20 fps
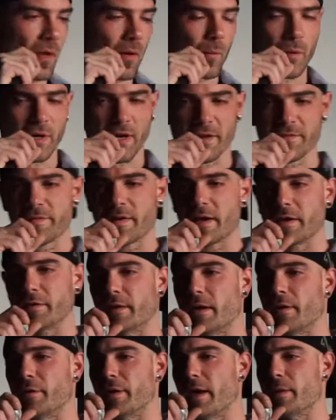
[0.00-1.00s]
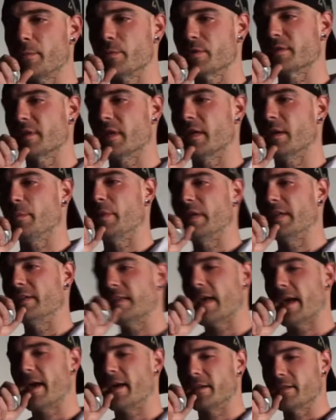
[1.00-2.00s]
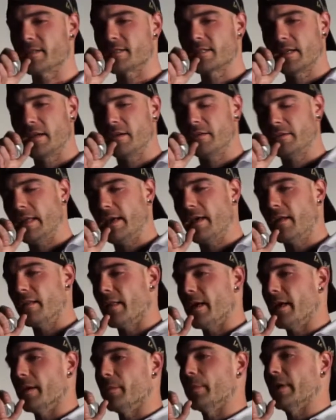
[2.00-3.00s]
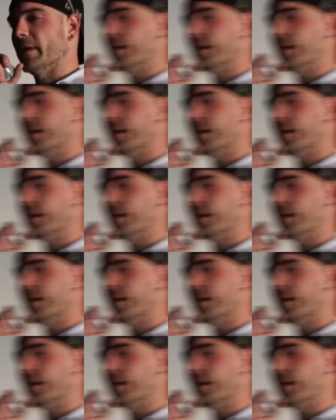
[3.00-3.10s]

When I found out I was going to be a dad, it scared the hell out of me.